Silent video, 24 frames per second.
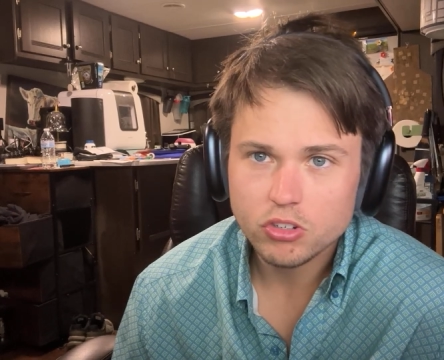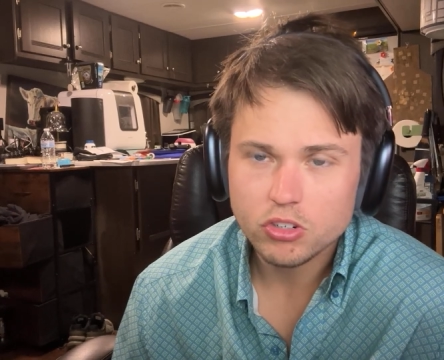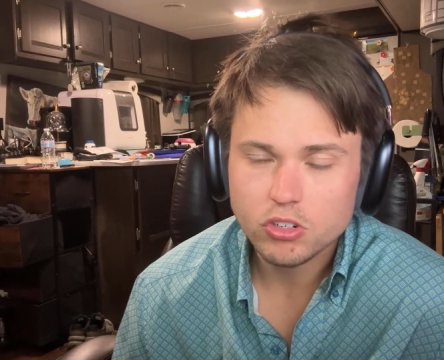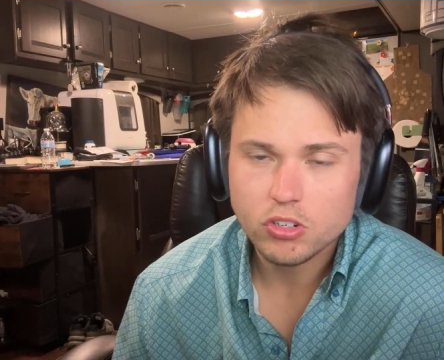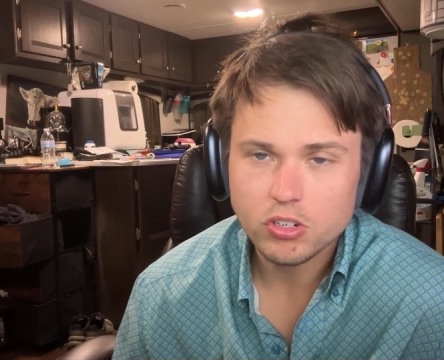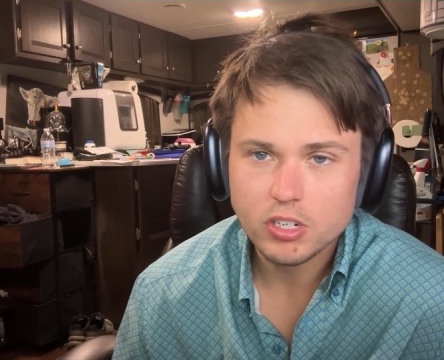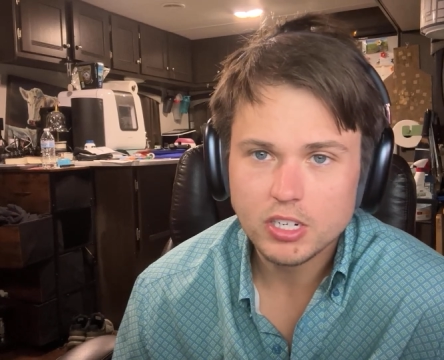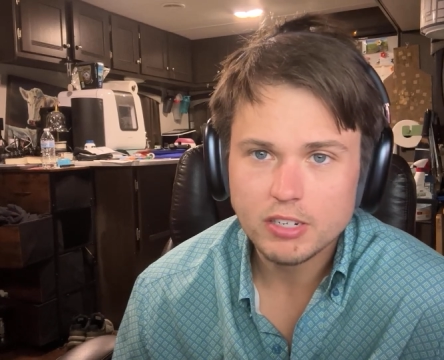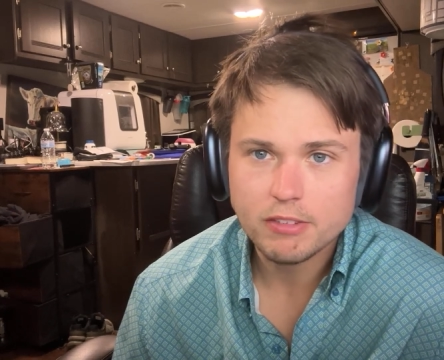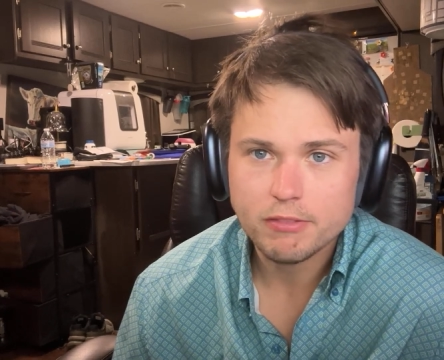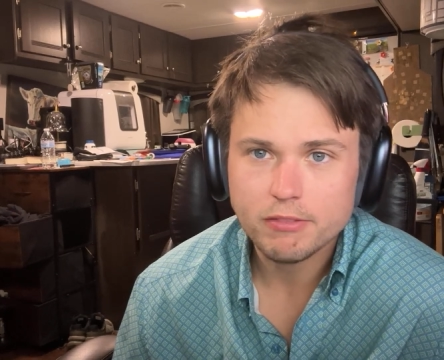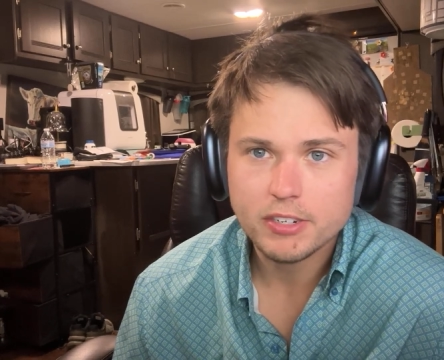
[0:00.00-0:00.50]

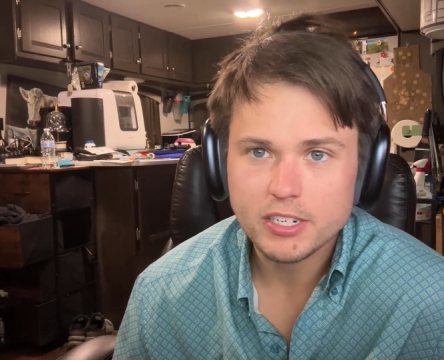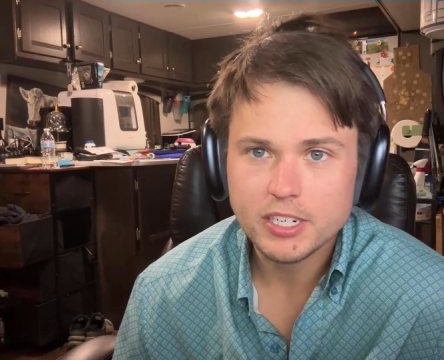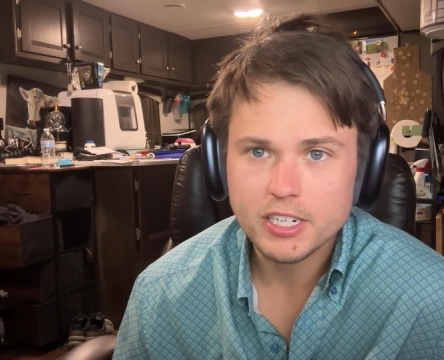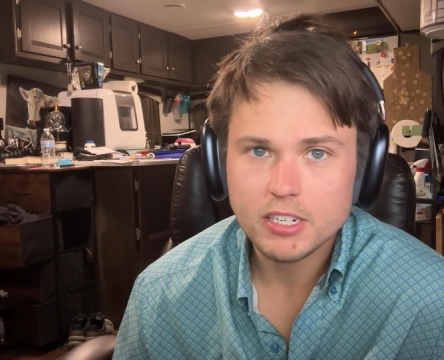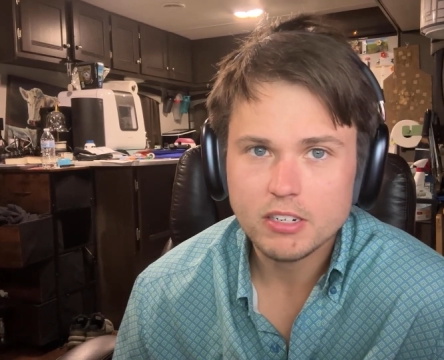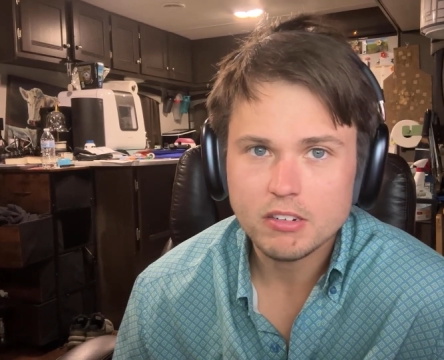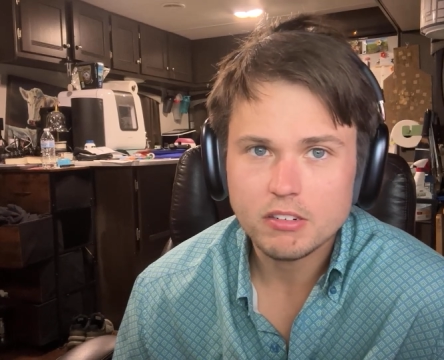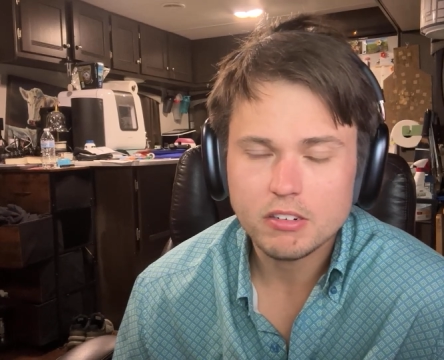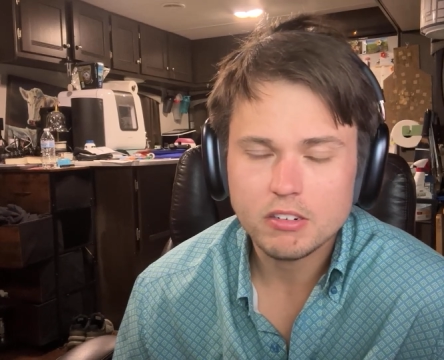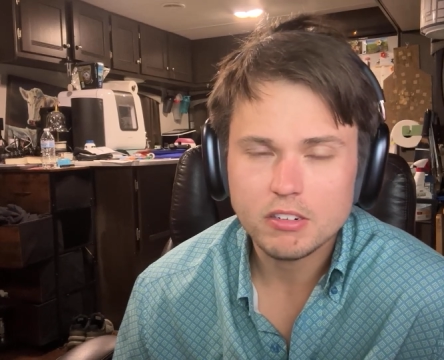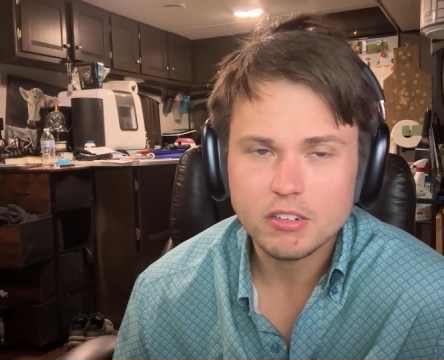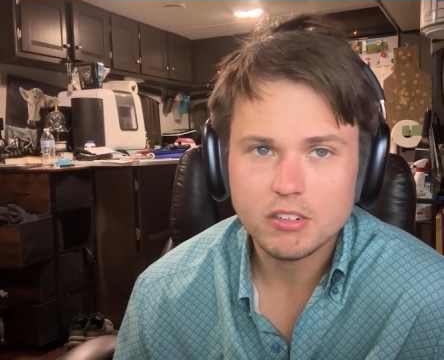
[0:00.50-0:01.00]
dry
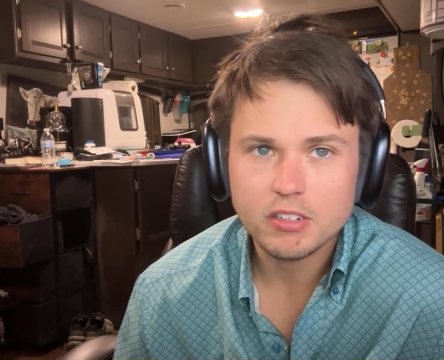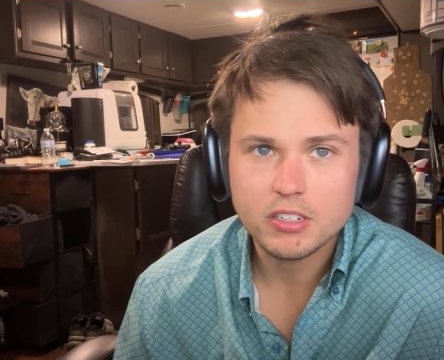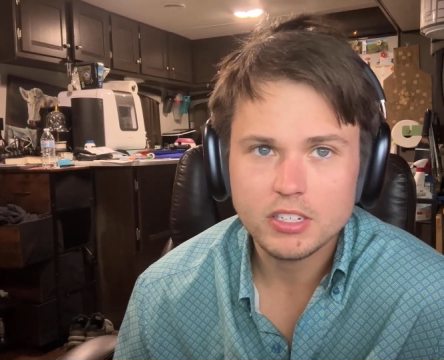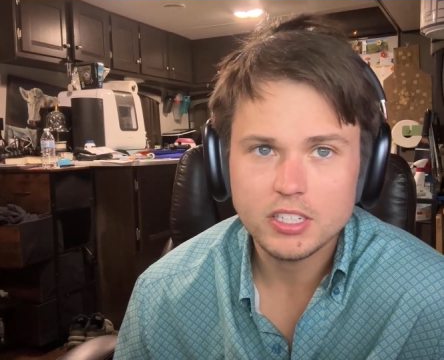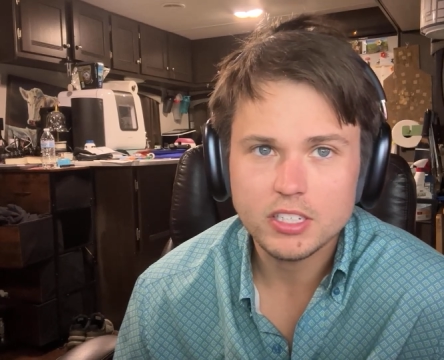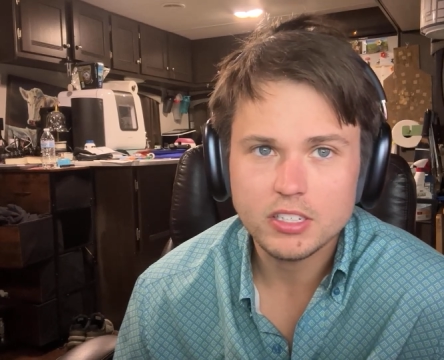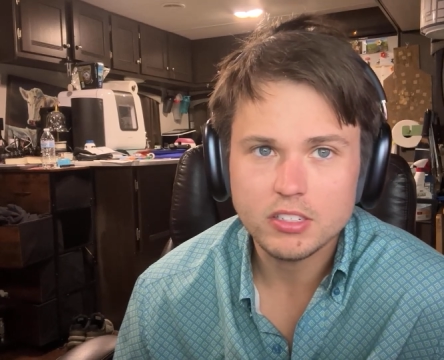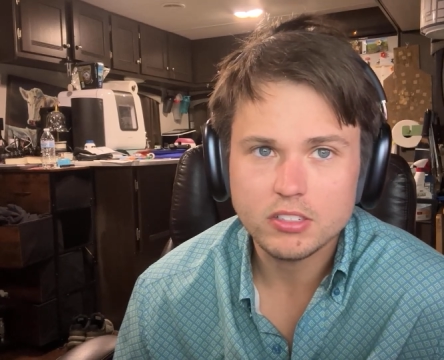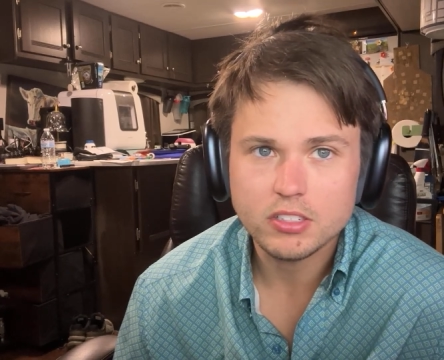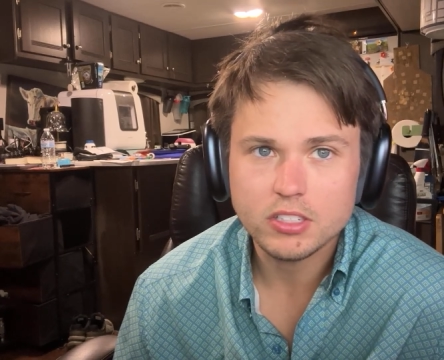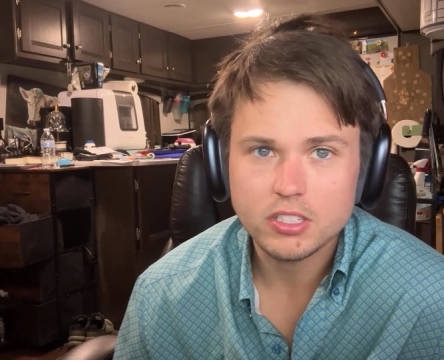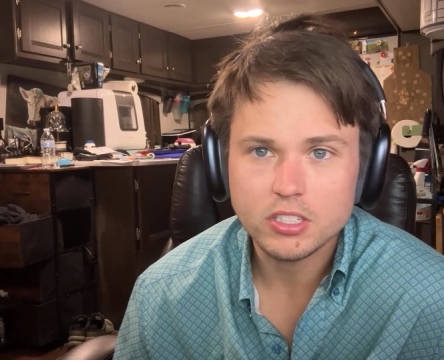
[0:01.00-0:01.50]
fire
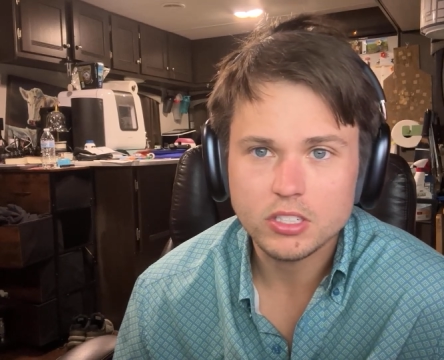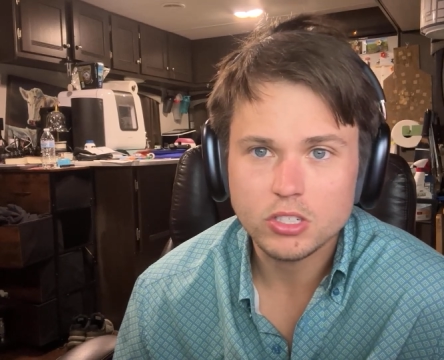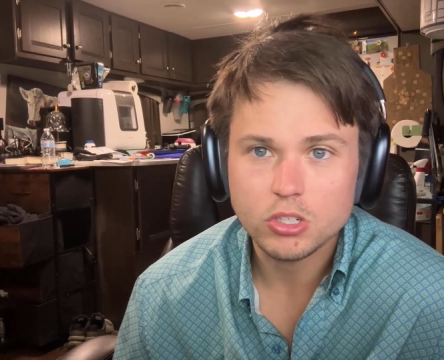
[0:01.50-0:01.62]
is